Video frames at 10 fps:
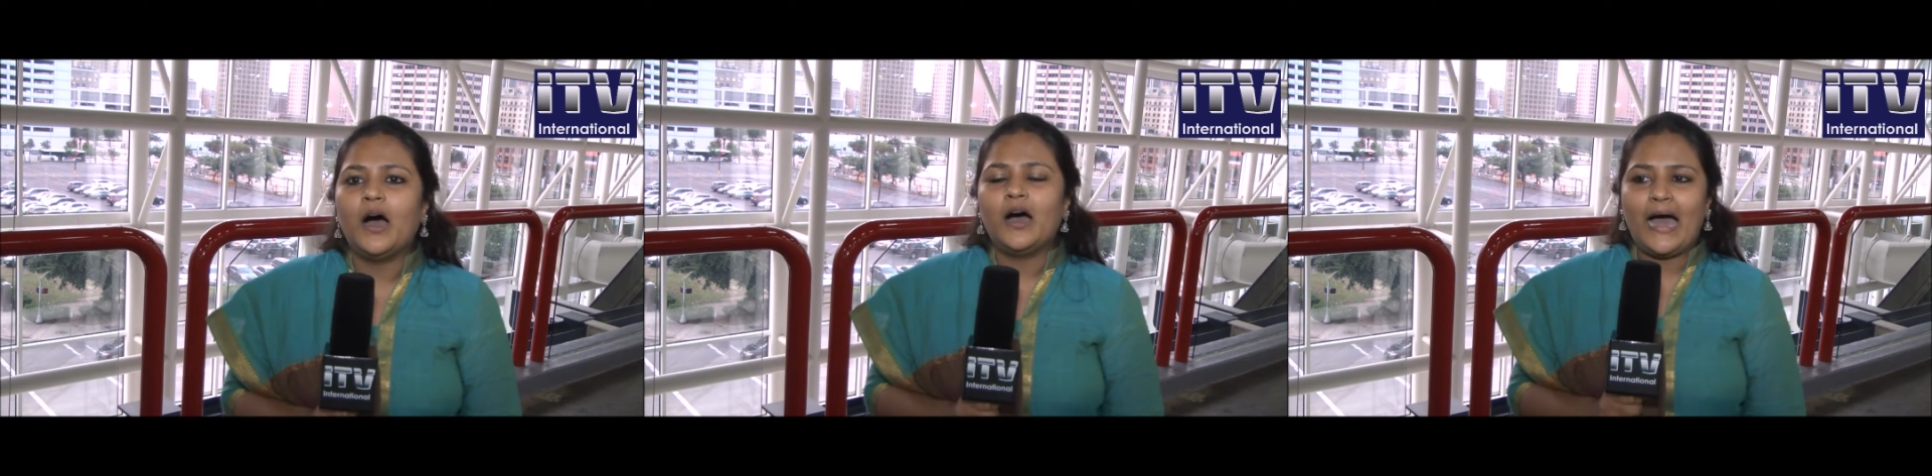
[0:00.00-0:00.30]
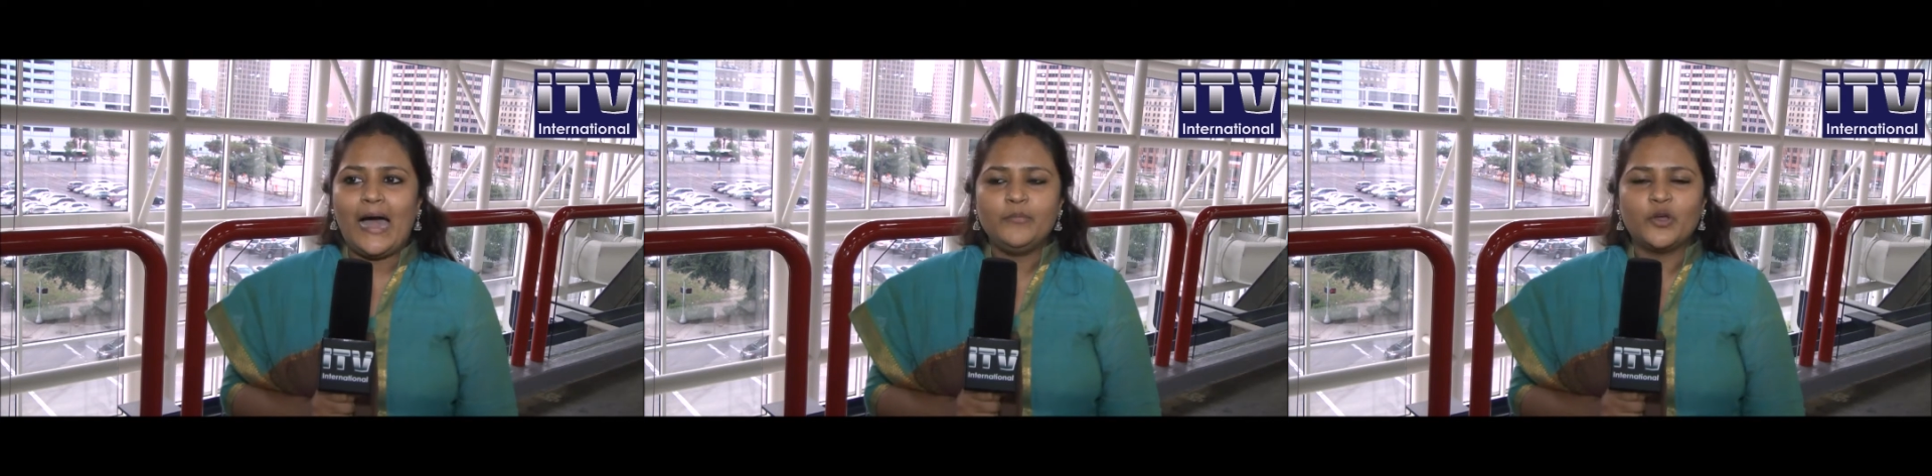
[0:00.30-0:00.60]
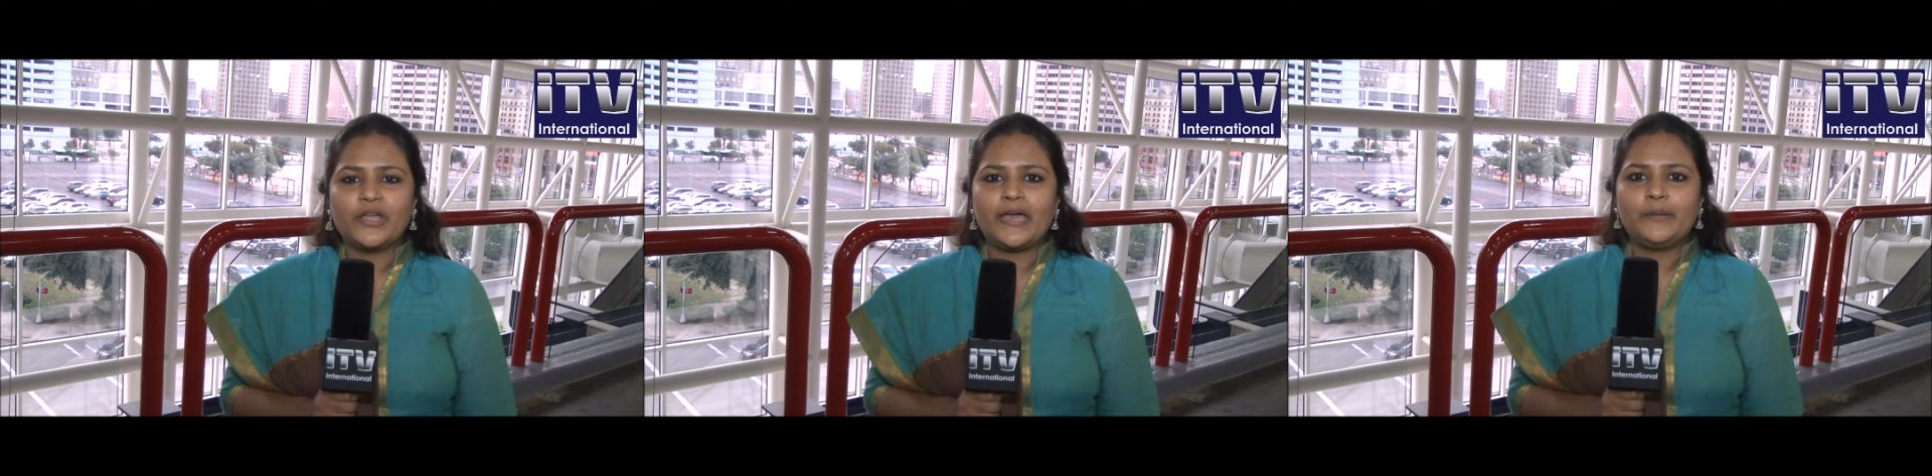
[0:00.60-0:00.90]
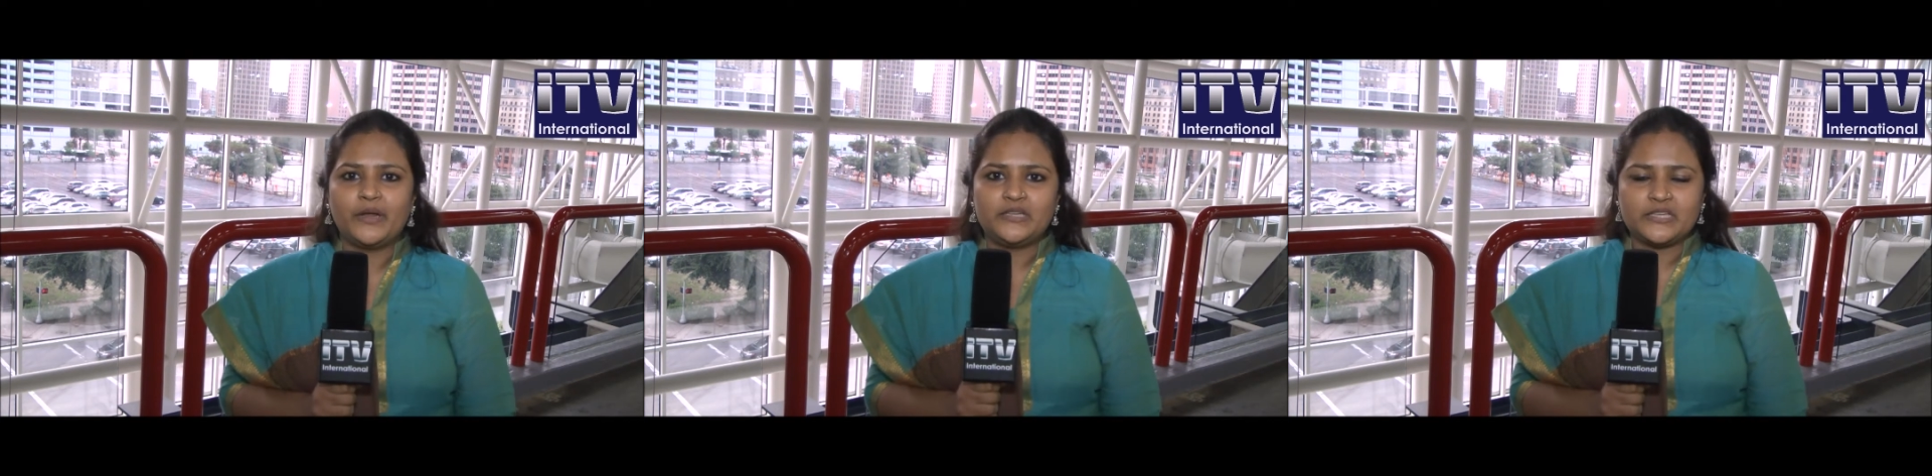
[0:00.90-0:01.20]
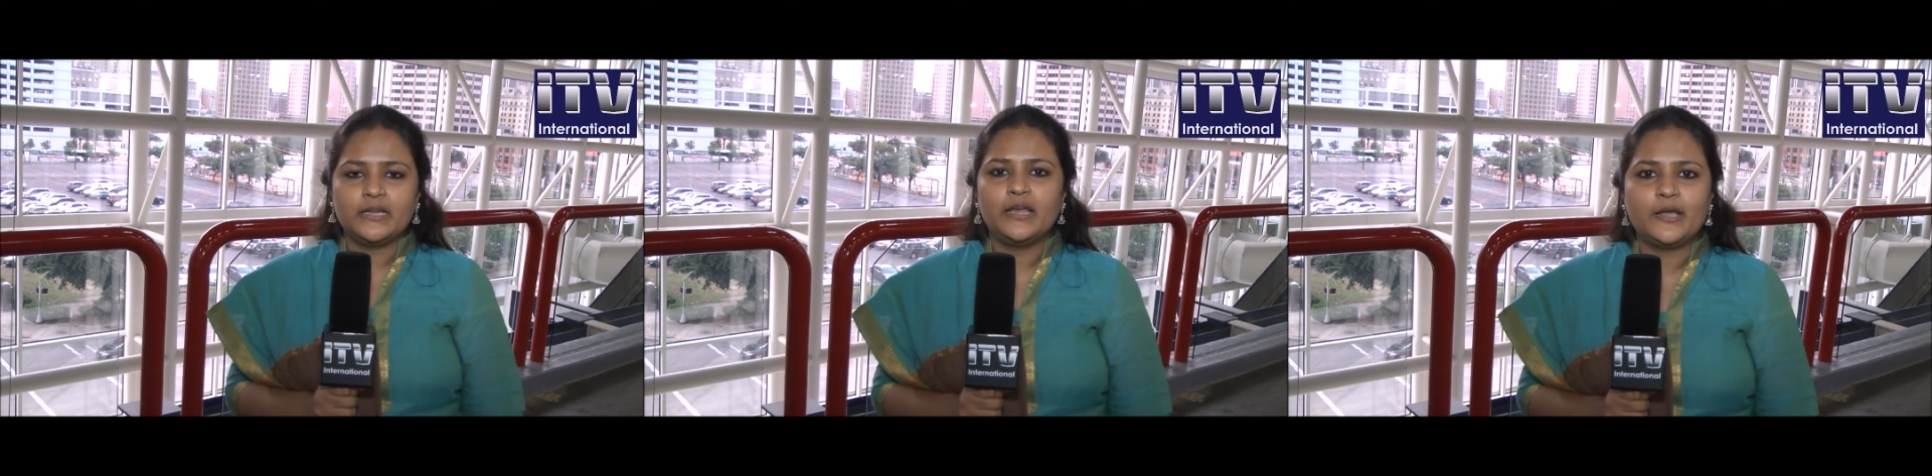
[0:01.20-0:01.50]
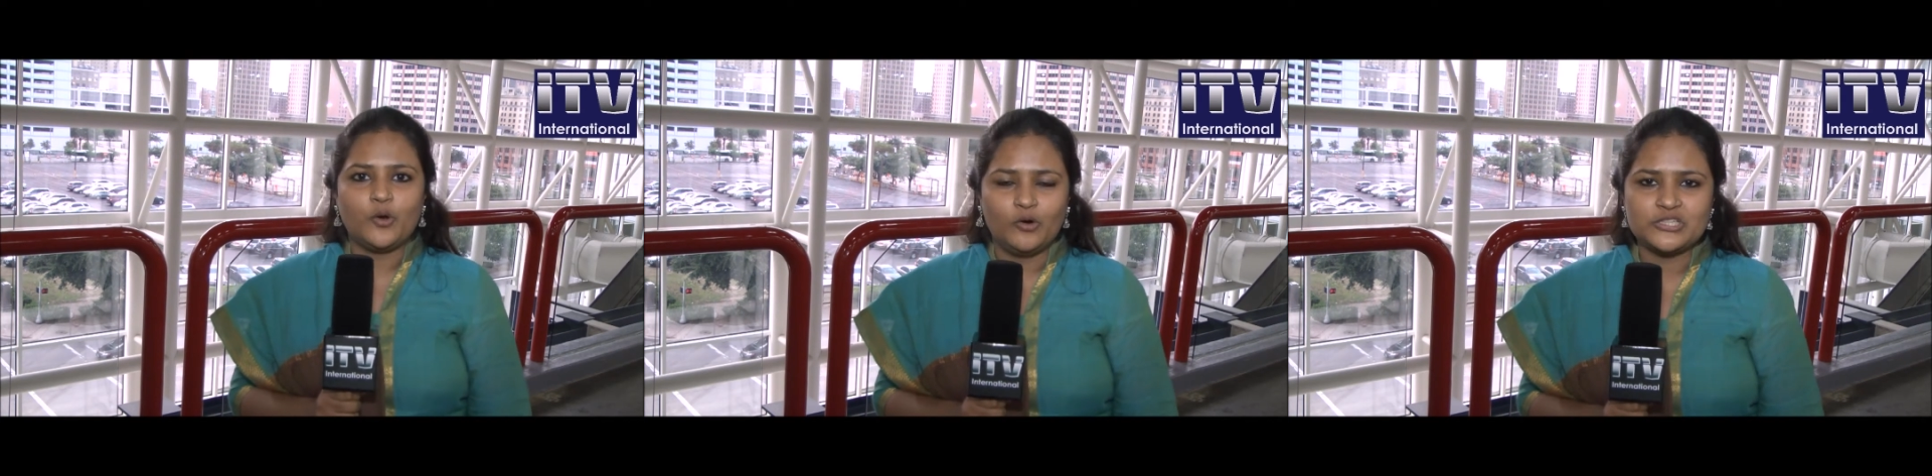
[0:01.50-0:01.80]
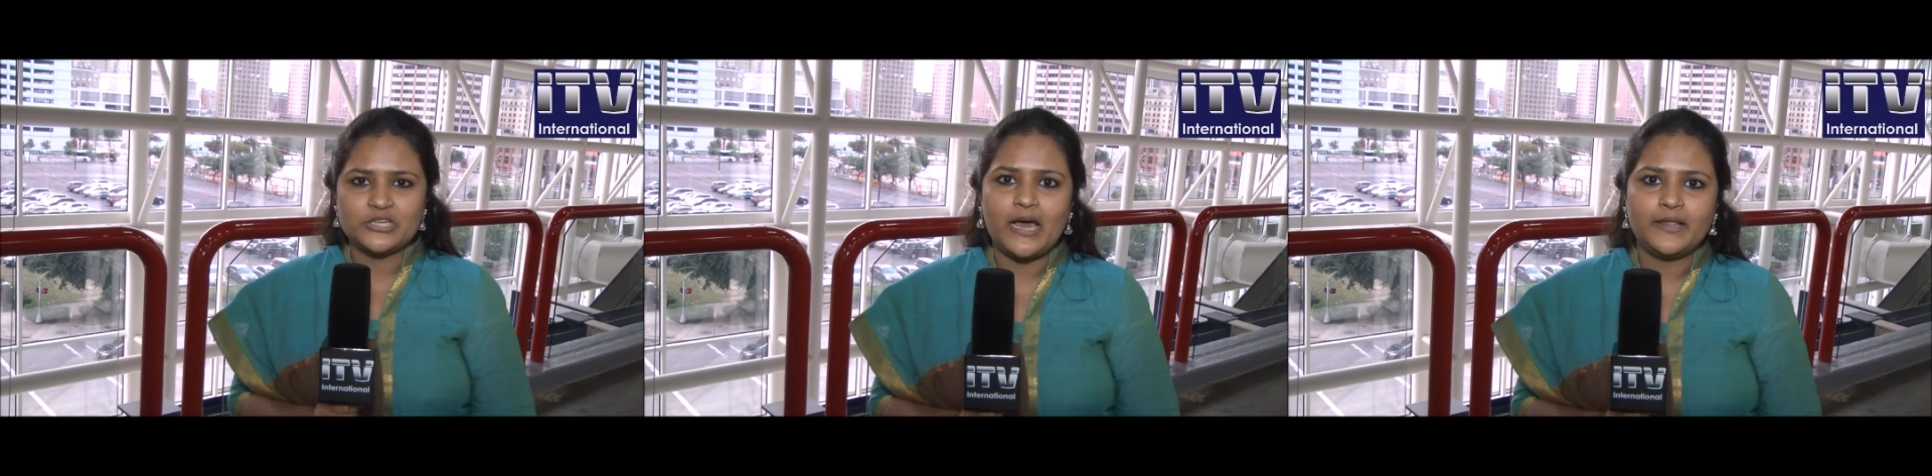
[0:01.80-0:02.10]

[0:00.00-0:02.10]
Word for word: Uh, I'm looking at particularly coastal